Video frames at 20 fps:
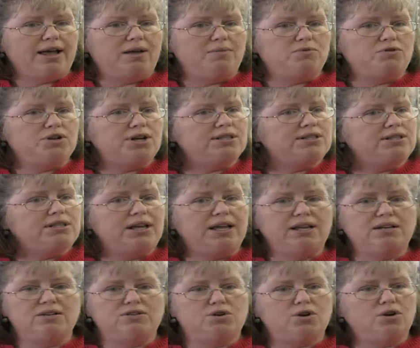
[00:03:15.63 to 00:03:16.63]
just
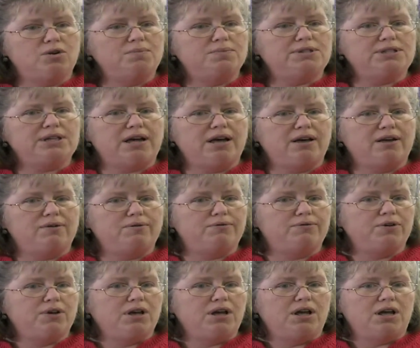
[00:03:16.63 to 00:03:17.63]
in terms
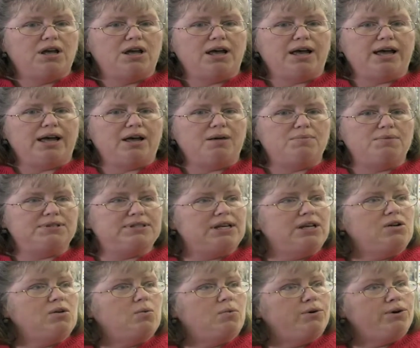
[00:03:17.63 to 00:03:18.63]
of
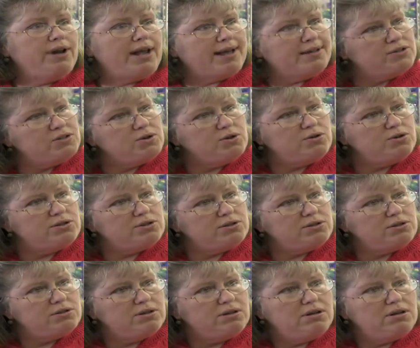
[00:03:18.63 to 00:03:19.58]
single word answers,